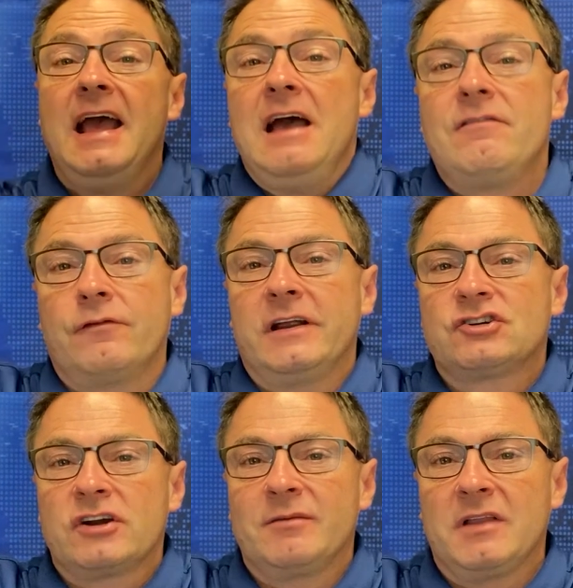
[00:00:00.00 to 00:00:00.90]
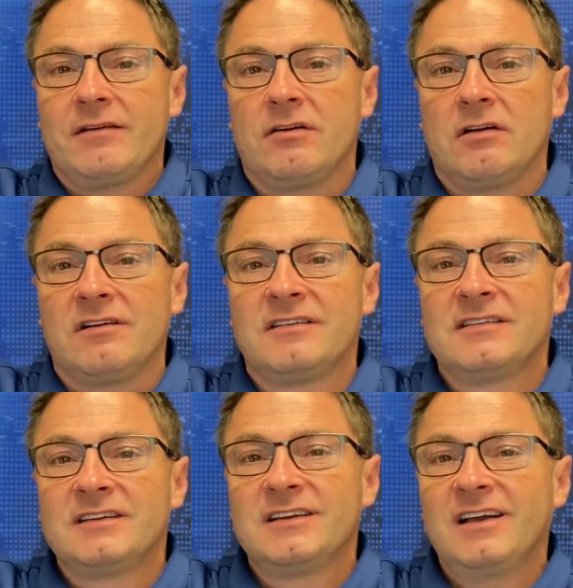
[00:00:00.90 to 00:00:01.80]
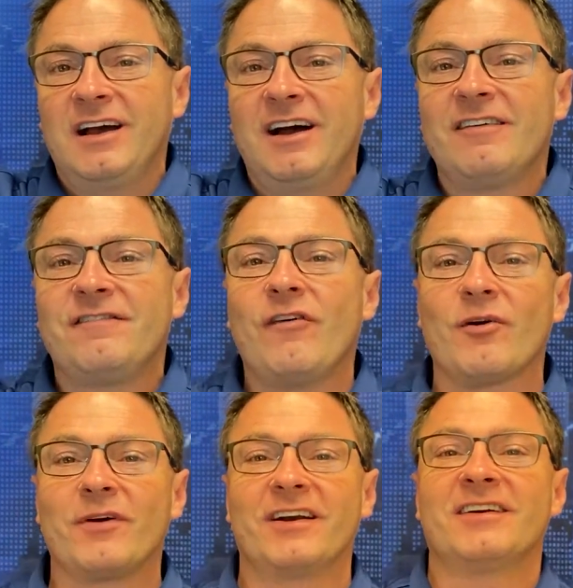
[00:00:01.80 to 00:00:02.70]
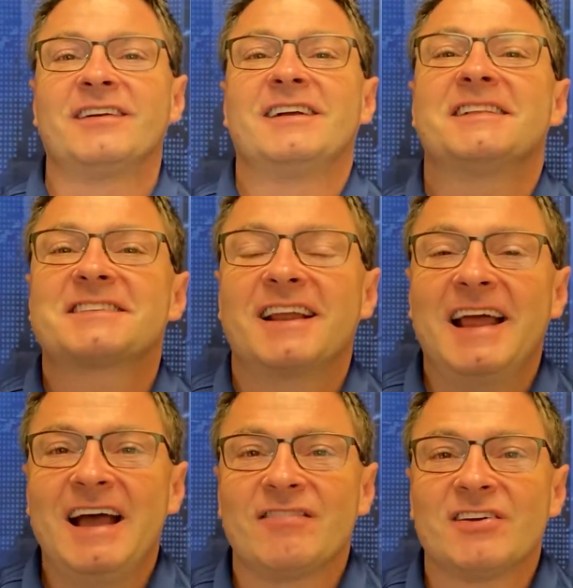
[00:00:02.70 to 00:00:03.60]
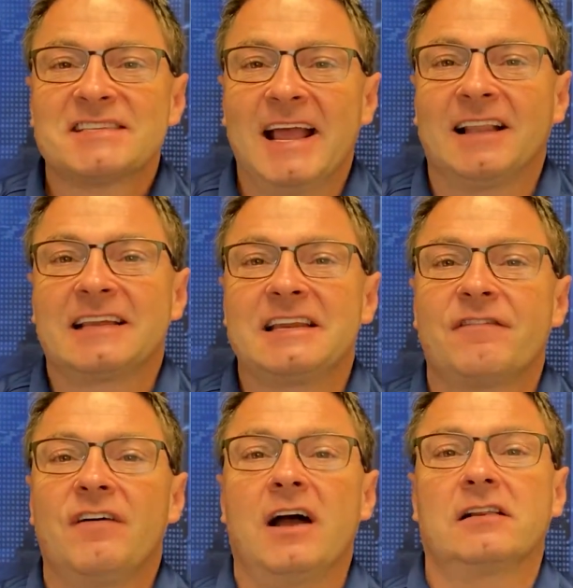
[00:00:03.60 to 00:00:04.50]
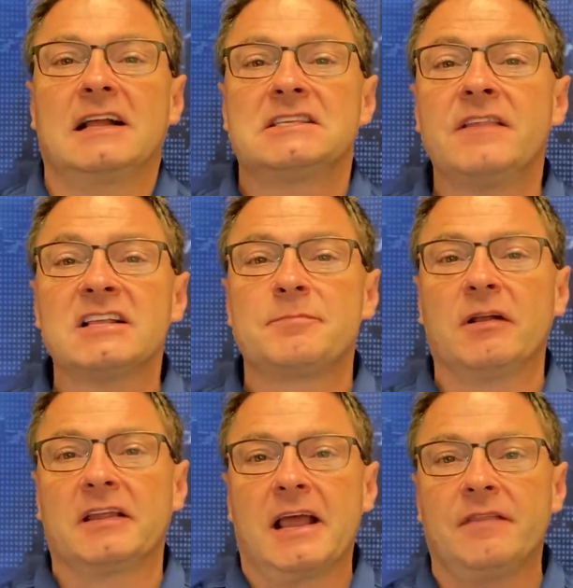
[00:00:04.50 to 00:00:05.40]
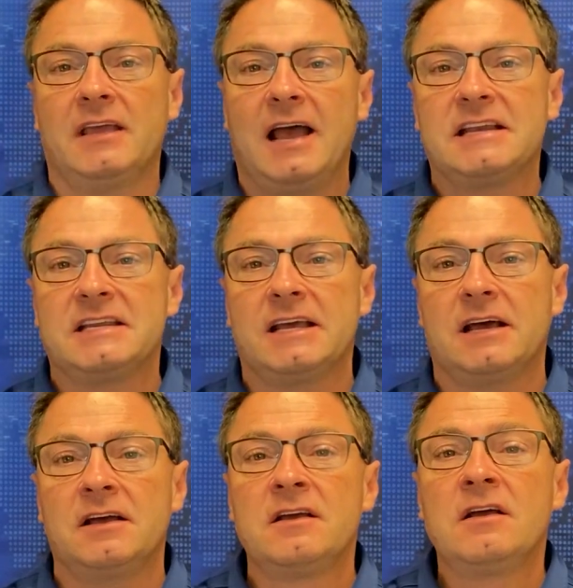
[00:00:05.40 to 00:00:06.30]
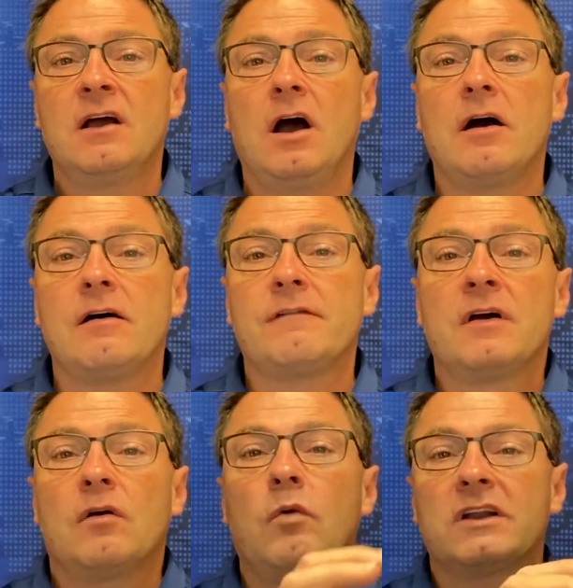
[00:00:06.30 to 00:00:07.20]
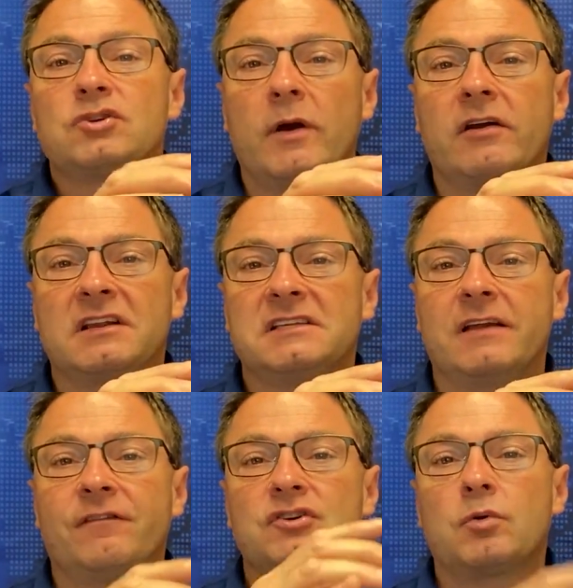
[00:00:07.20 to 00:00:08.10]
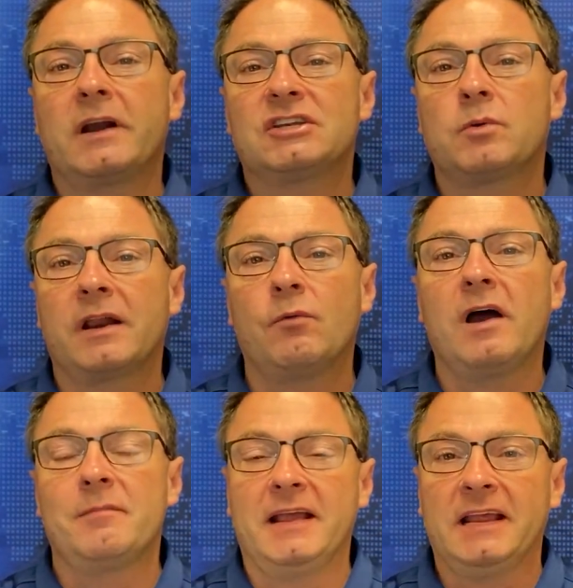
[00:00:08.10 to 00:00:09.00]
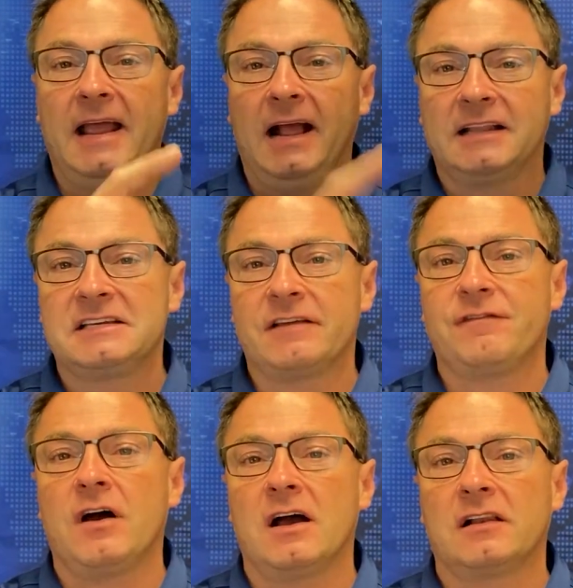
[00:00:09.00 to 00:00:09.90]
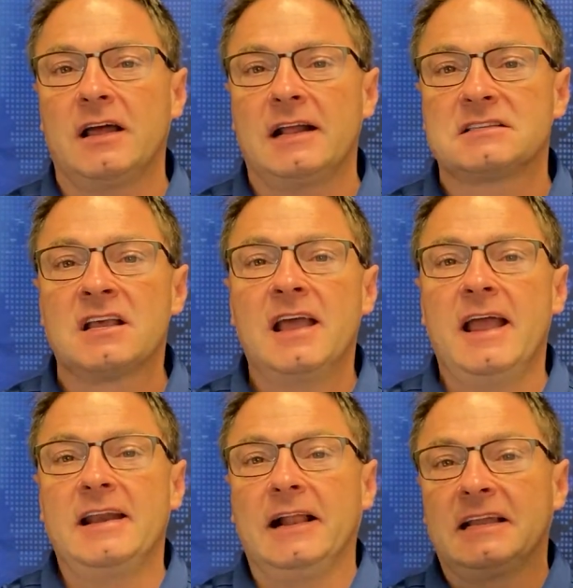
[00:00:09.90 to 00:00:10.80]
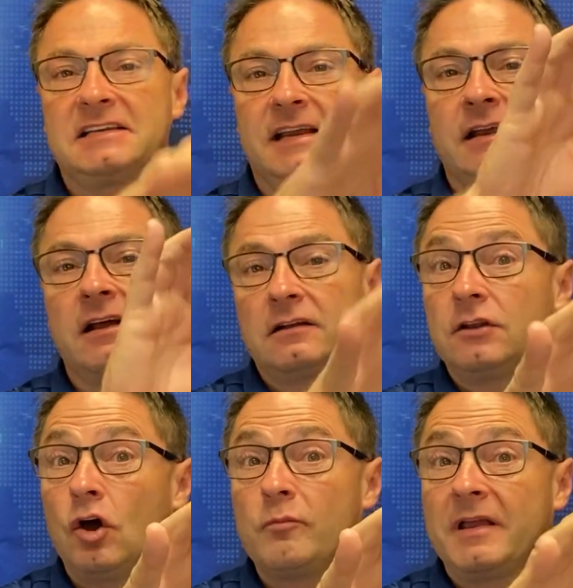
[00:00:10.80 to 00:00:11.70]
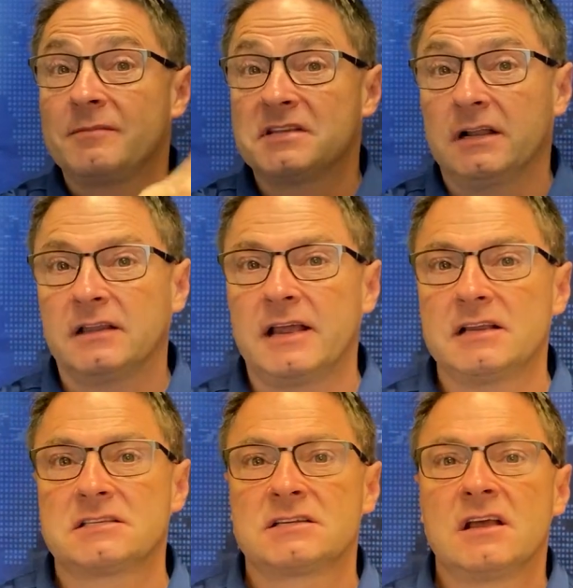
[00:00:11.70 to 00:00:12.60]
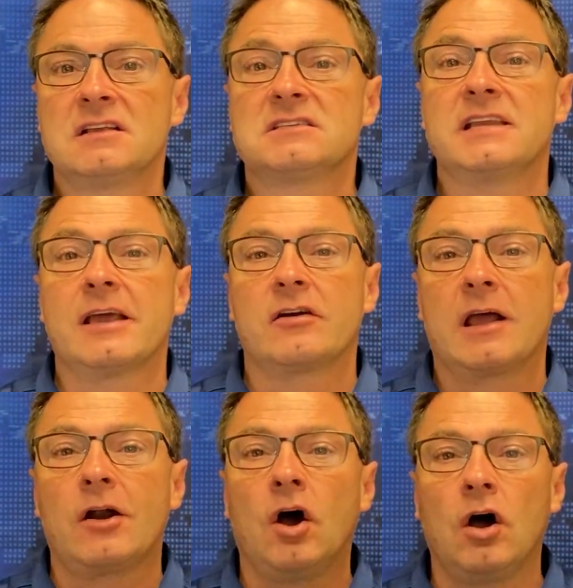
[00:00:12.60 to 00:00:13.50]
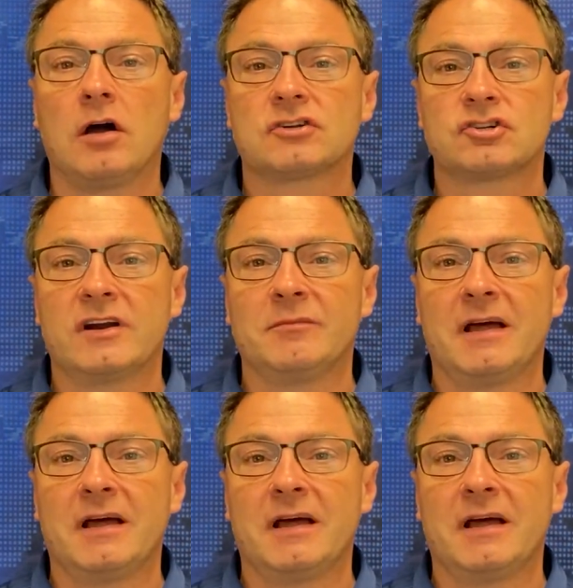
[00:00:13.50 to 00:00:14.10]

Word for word: every trim level of 4Runner, it's gonna have those LED fog lights. And that's building on the idea of what Toyota did for 2021, making LED fog lights and LED low beams at least standard on all trim